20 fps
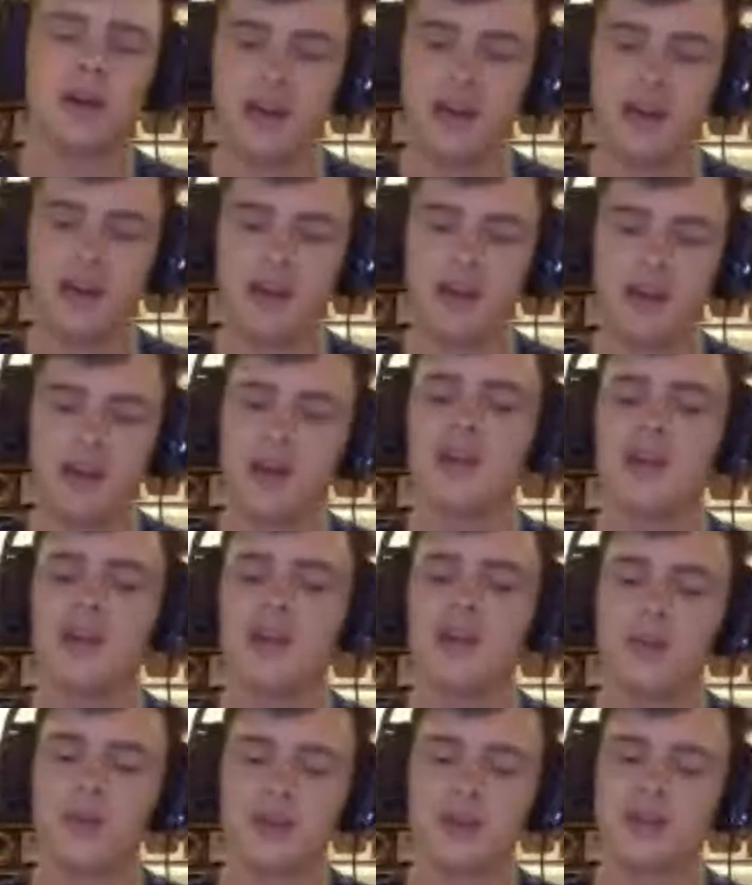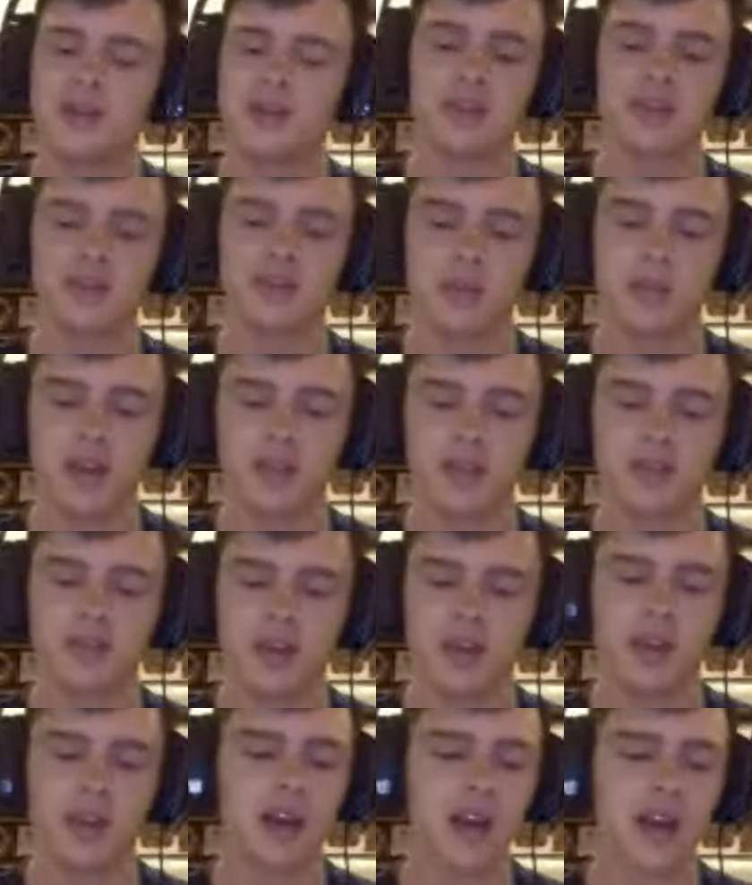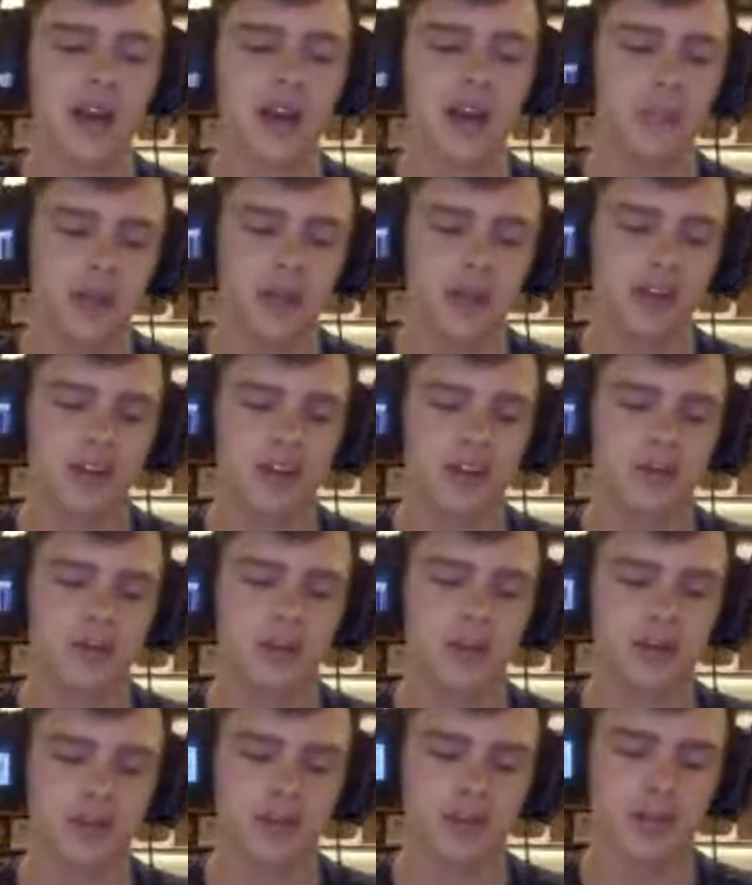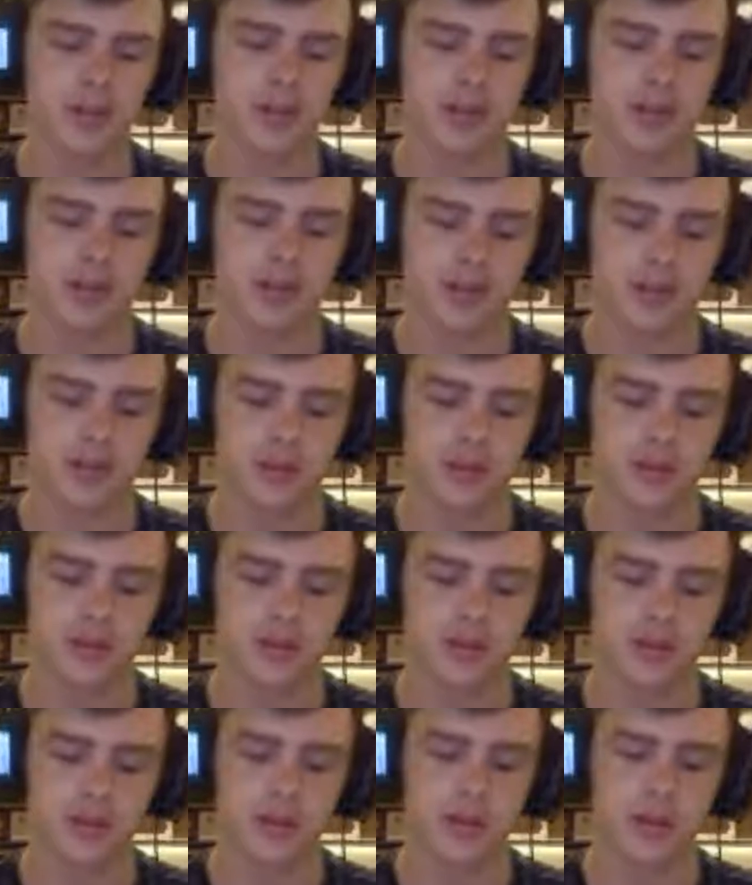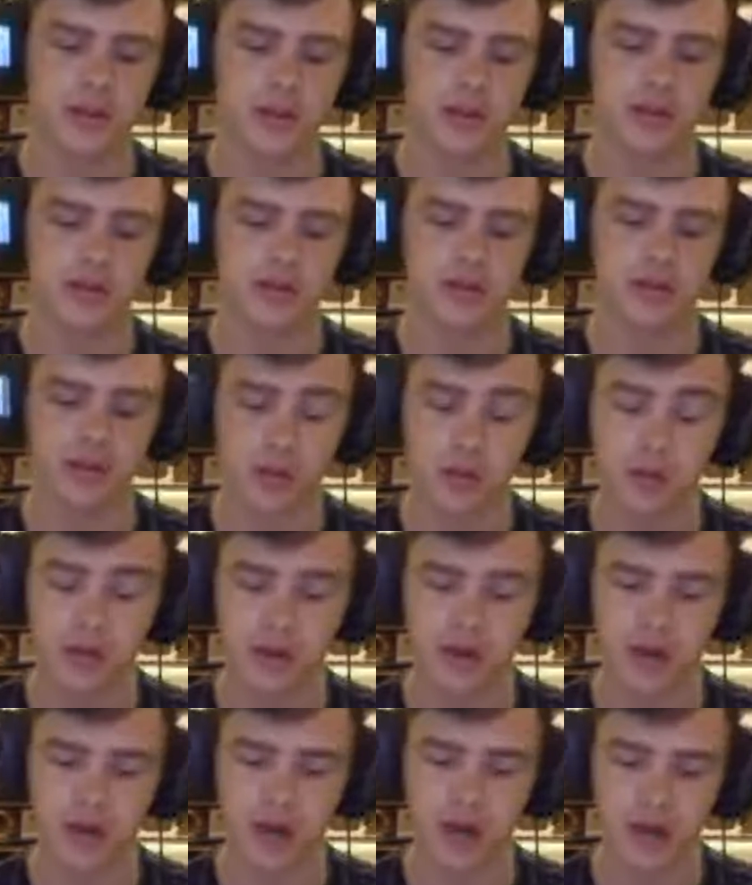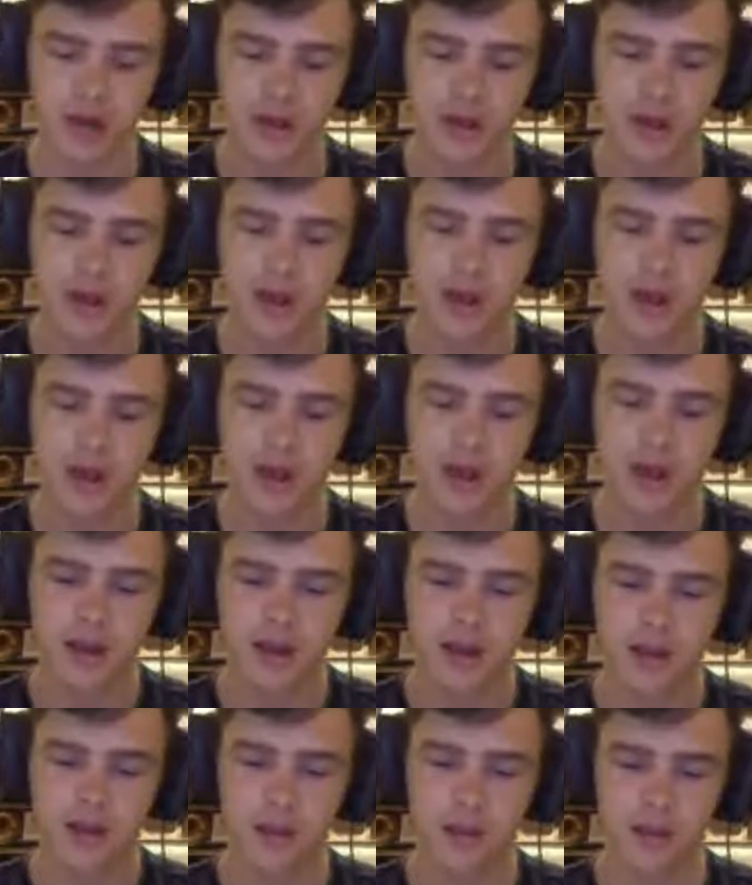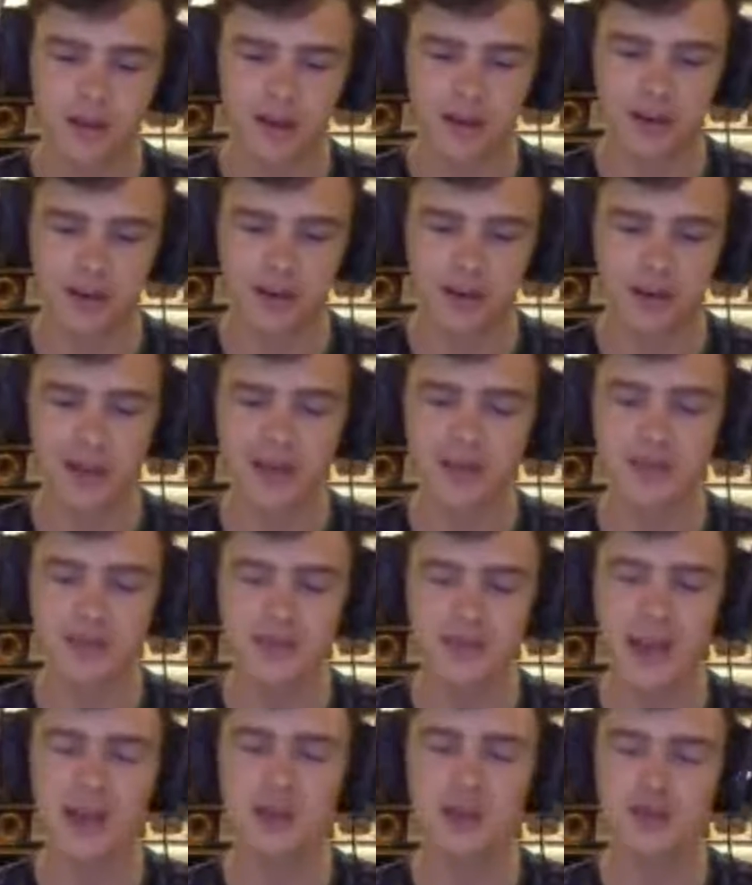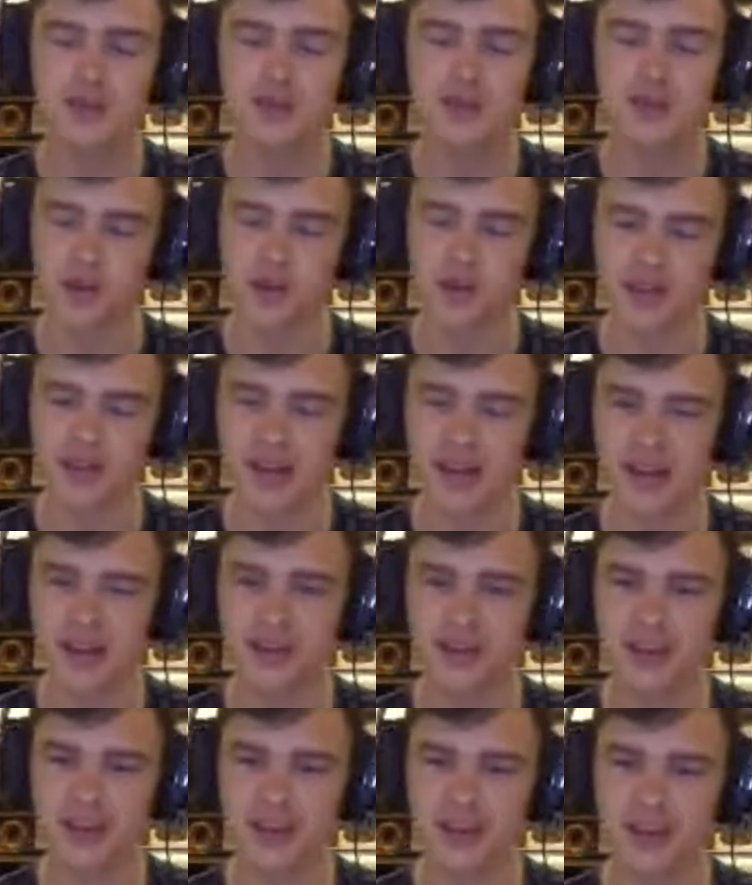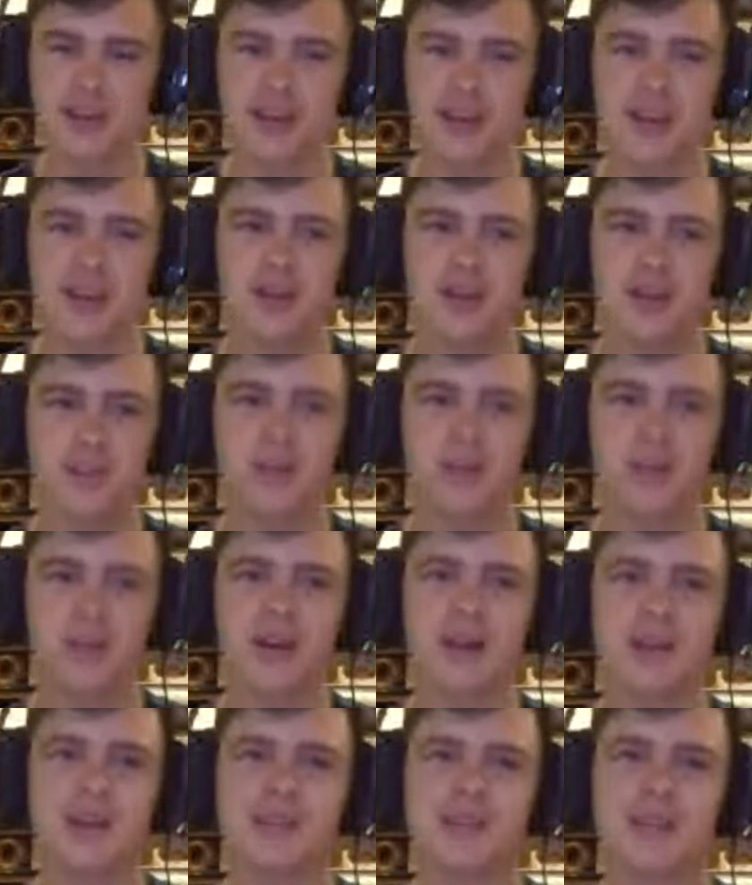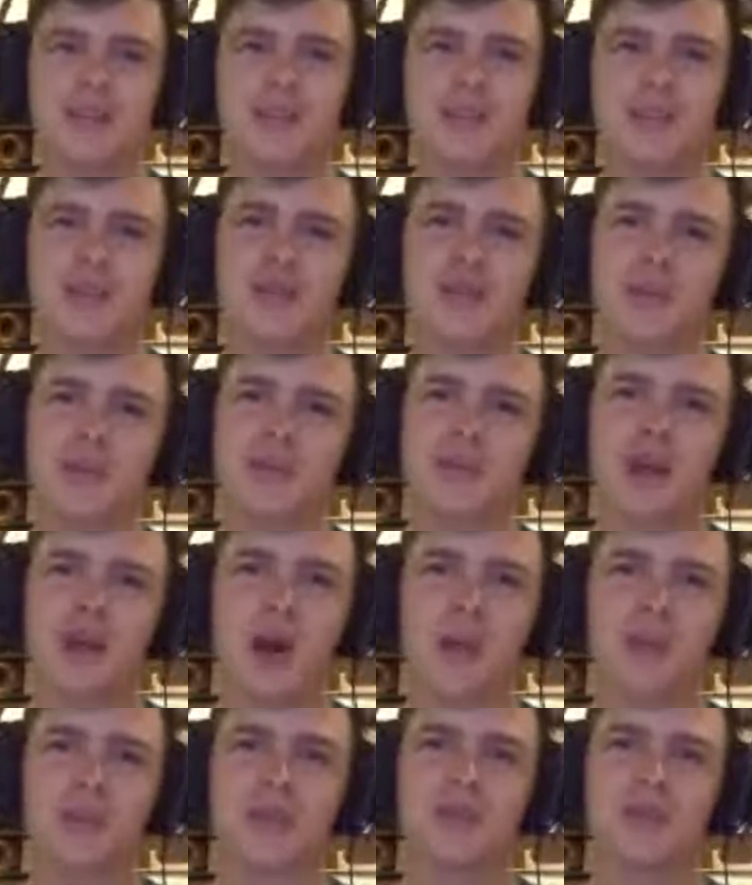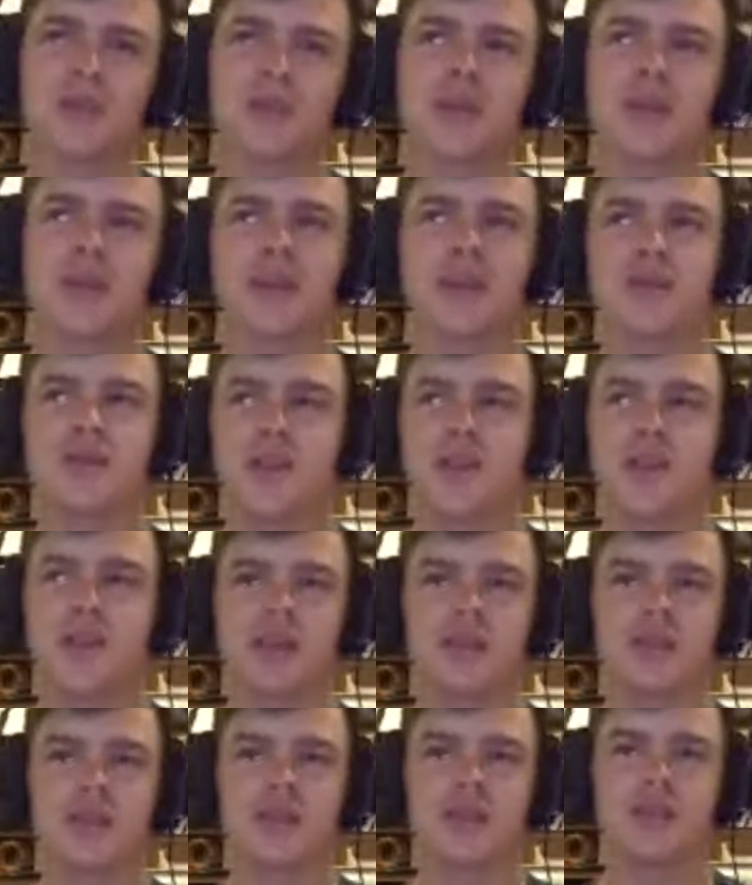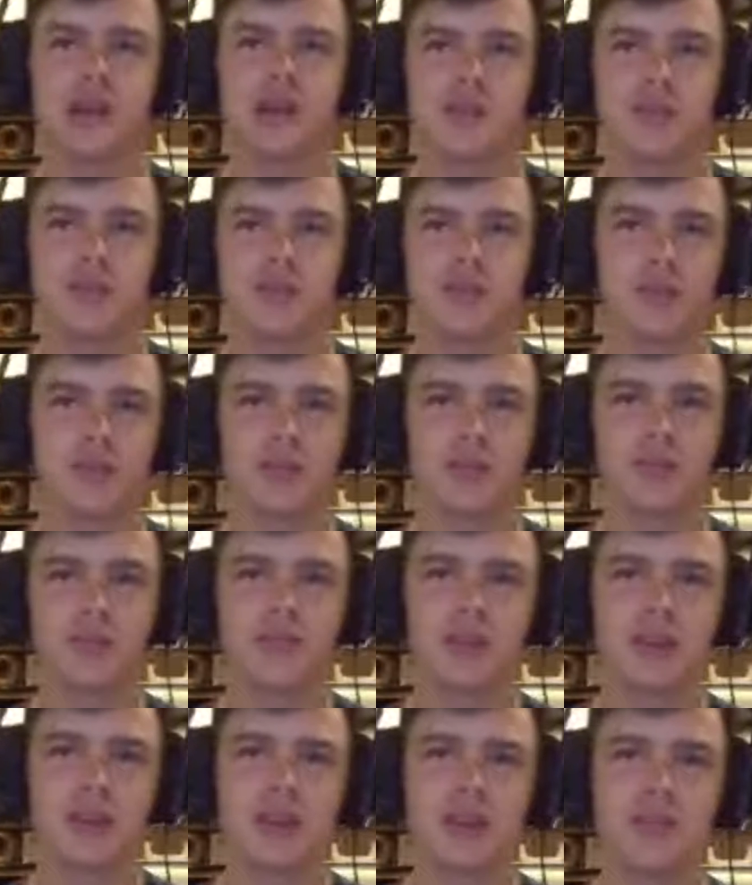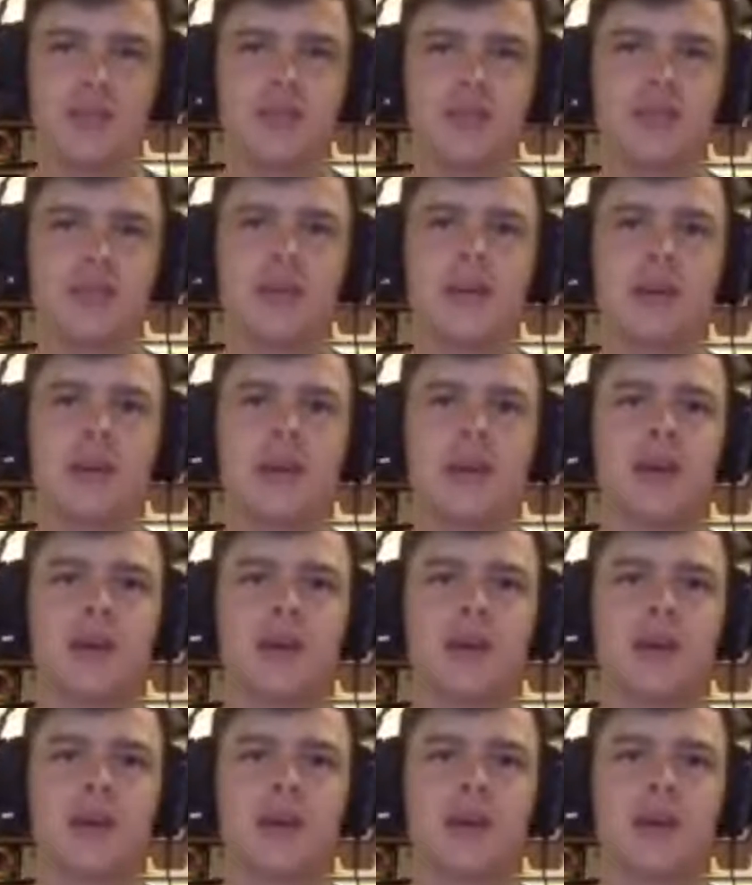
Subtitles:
It depends on what the situation is, and I don't mean it depends on what the situation is, whether you should do it or not, but it depends on how you should look at it. Because if this was an opportunity to change jobs and move cities,